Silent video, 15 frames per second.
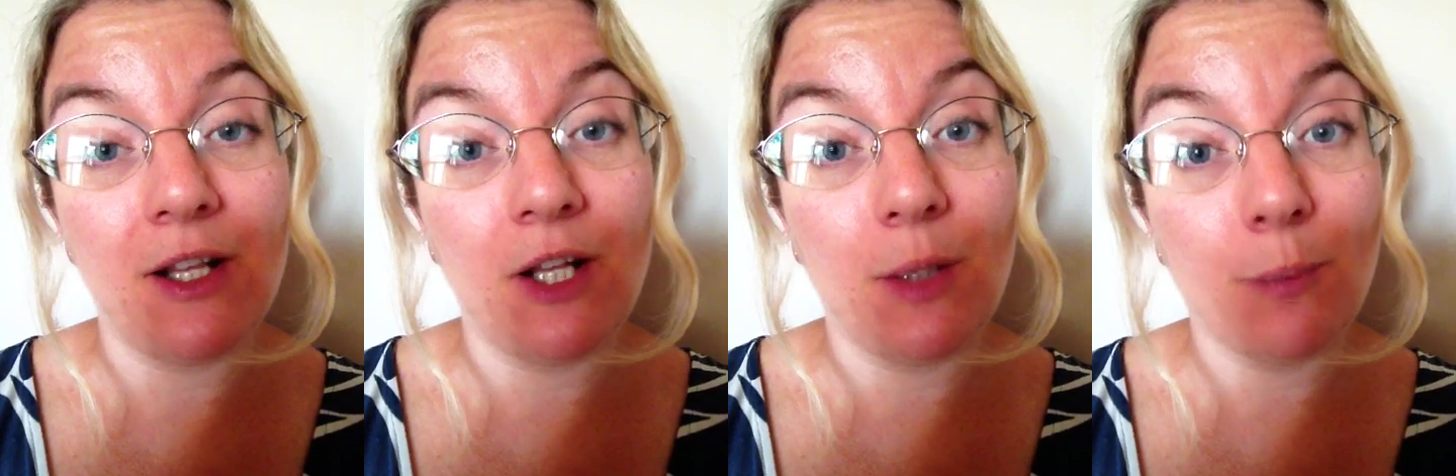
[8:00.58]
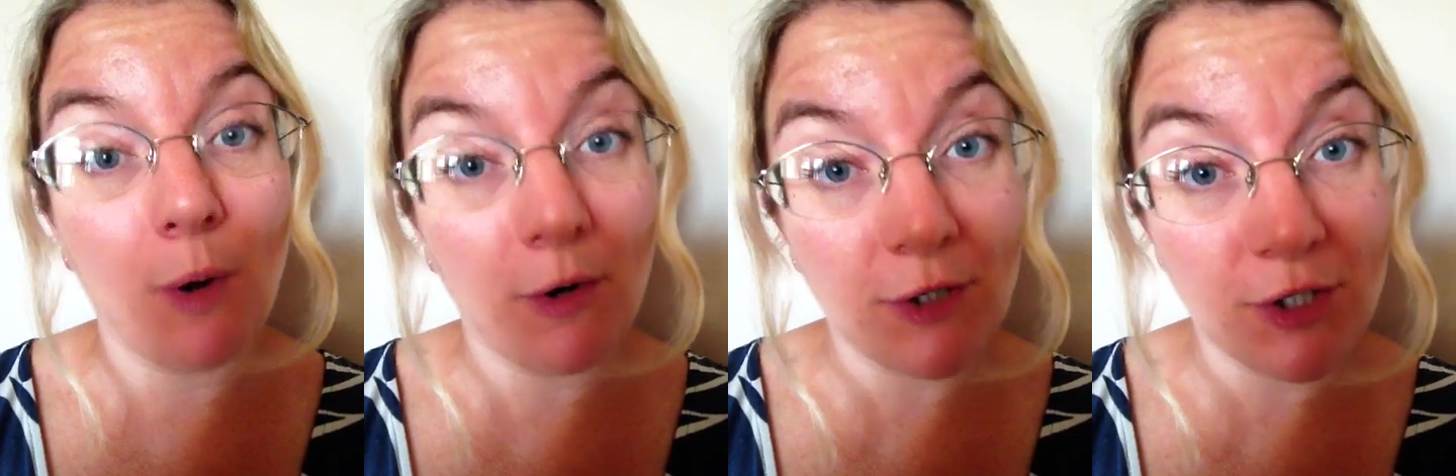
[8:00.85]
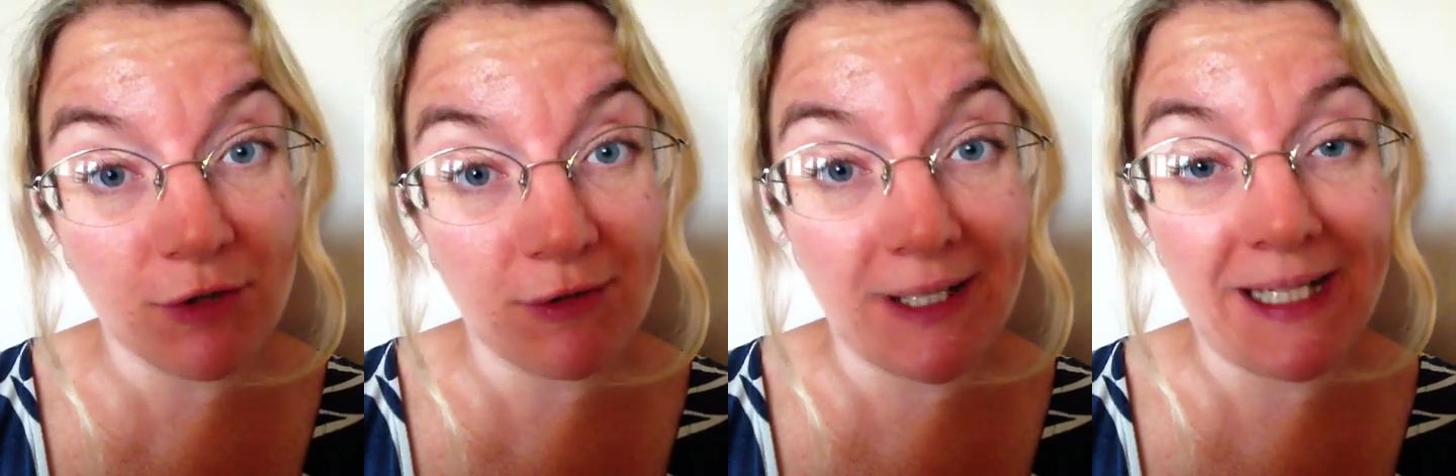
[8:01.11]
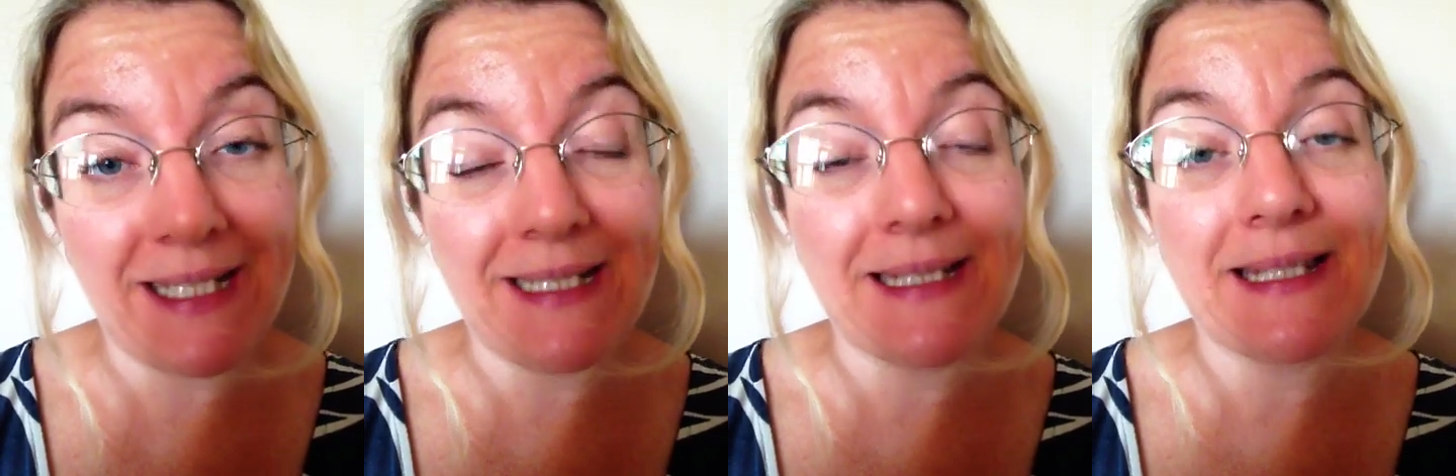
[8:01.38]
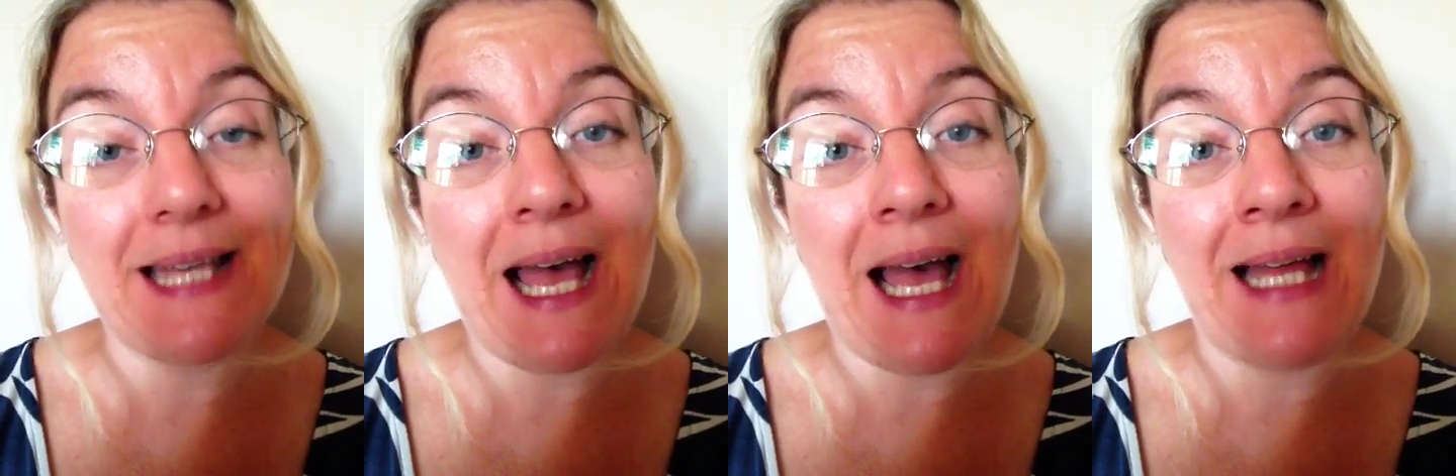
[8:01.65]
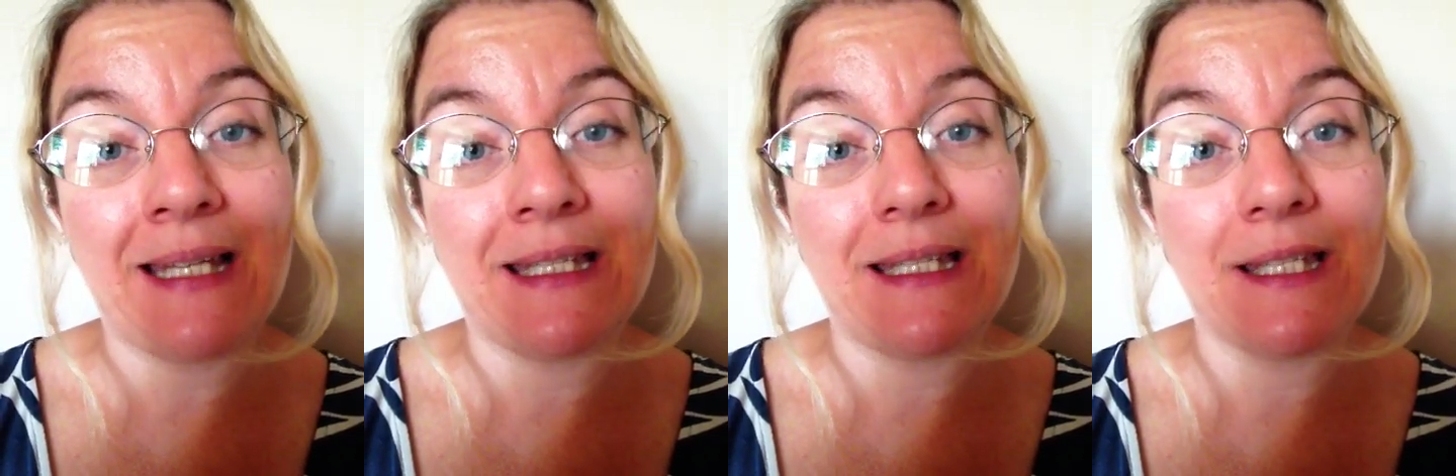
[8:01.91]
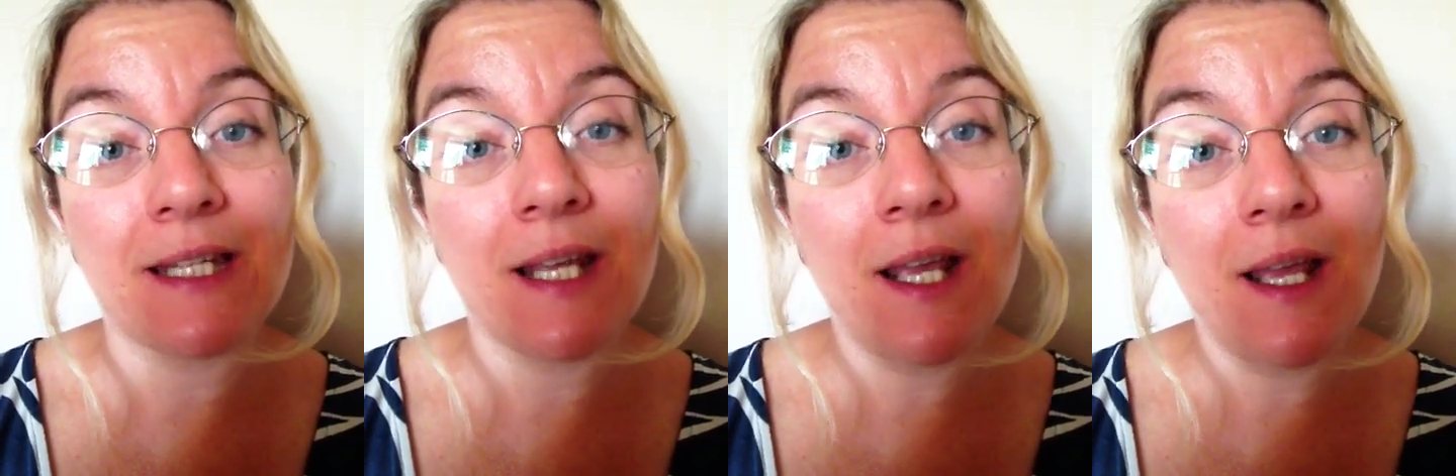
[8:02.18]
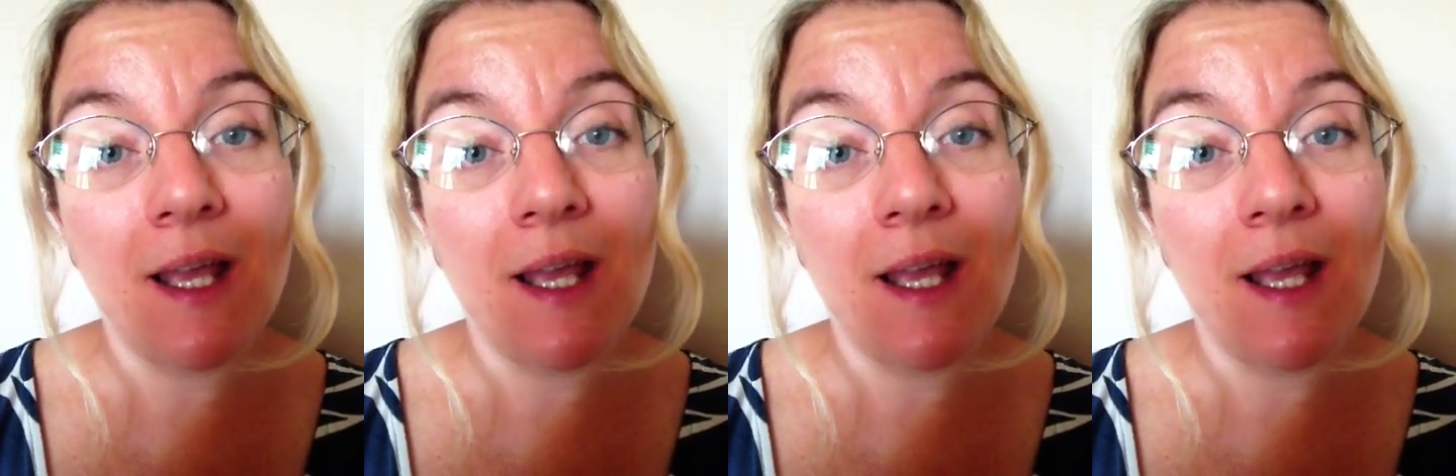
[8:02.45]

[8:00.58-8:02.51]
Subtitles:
the laboratories and